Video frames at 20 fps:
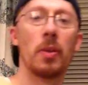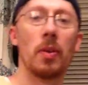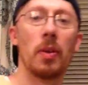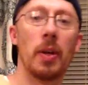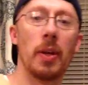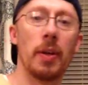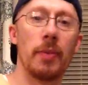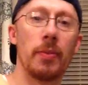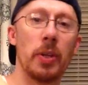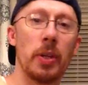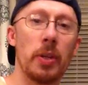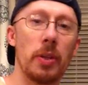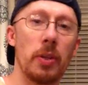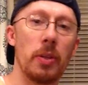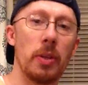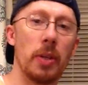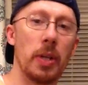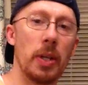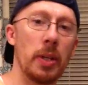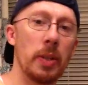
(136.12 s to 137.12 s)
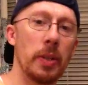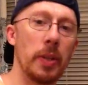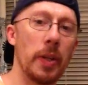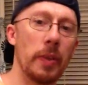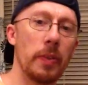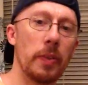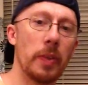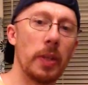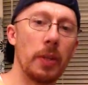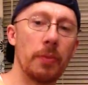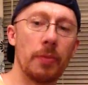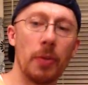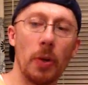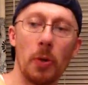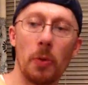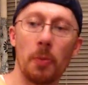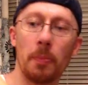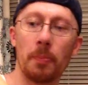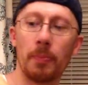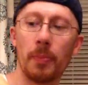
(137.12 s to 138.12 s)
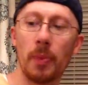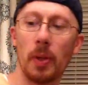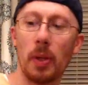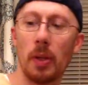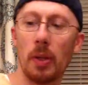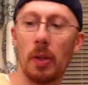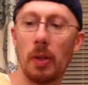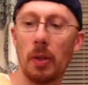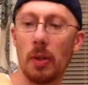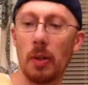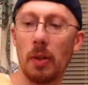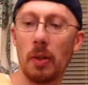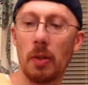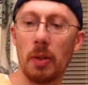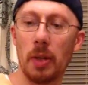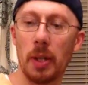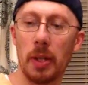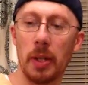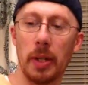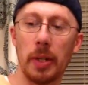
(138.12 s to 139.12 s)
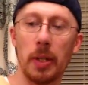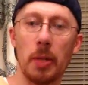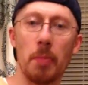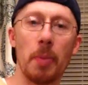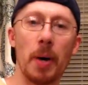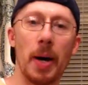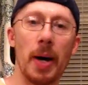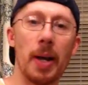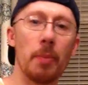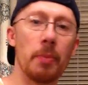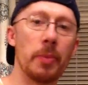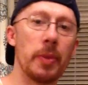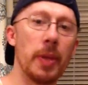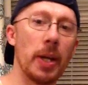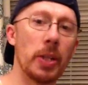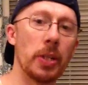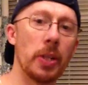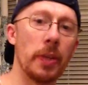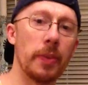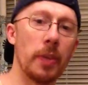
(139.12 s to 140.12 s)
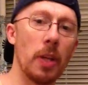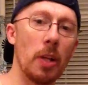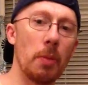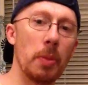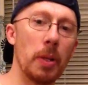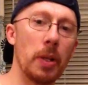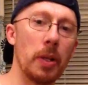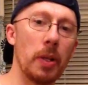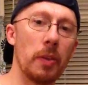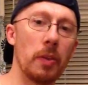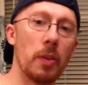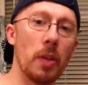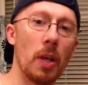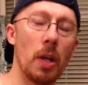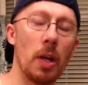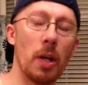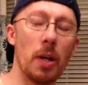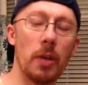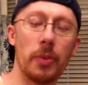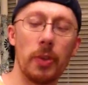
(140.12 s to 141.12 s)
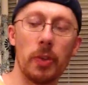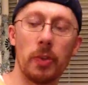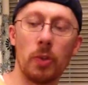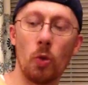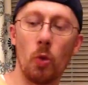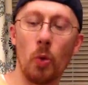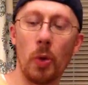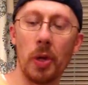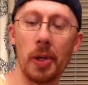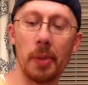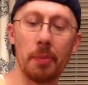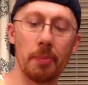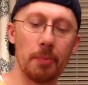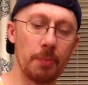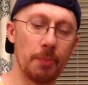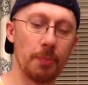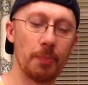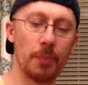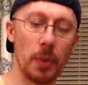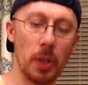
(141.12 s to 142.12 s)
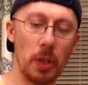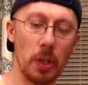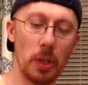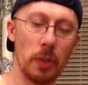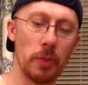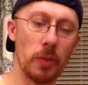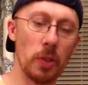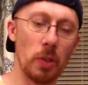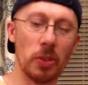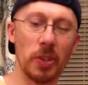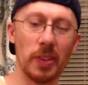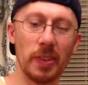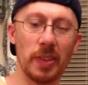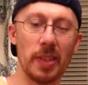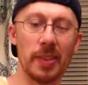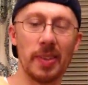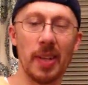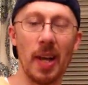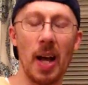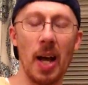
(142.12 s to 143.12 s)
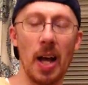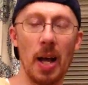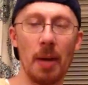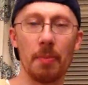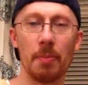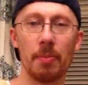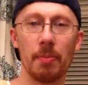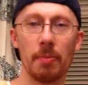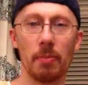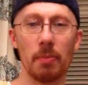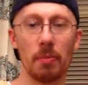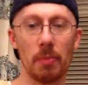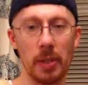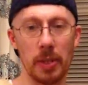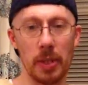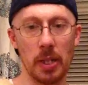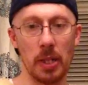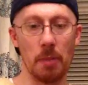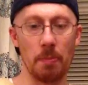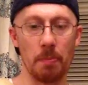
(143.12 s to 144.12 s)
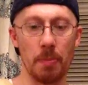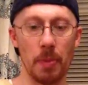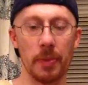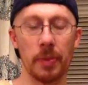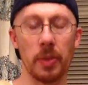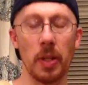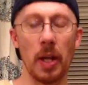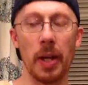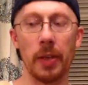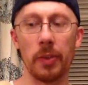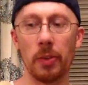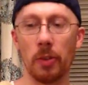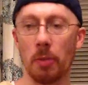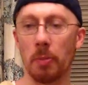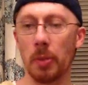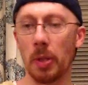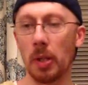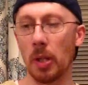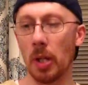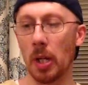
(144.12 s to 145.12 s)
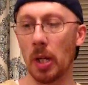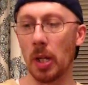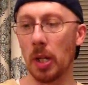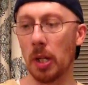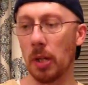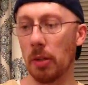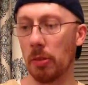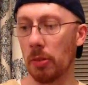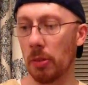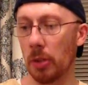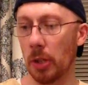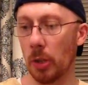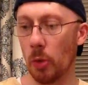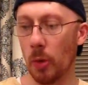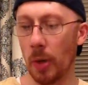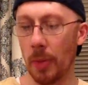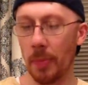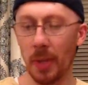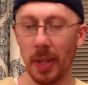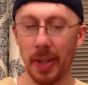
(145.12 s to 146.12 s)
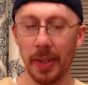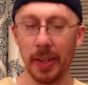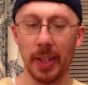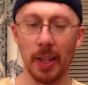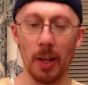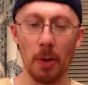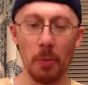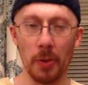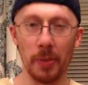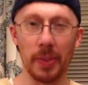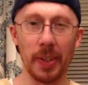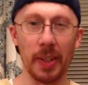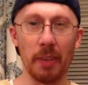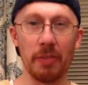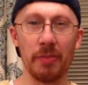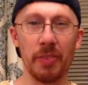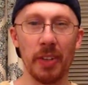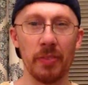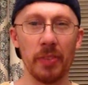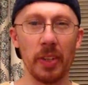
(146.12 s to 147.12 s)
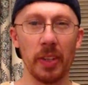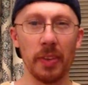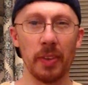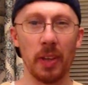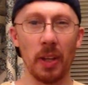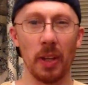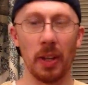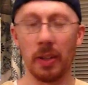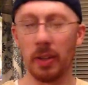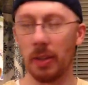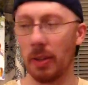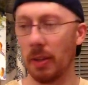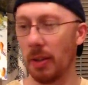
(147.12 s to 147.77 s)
of it in this seafoam, and then the bottom section is going to be this cream. So just the top, and then the sides are going to be the cream, almost like a 50s look.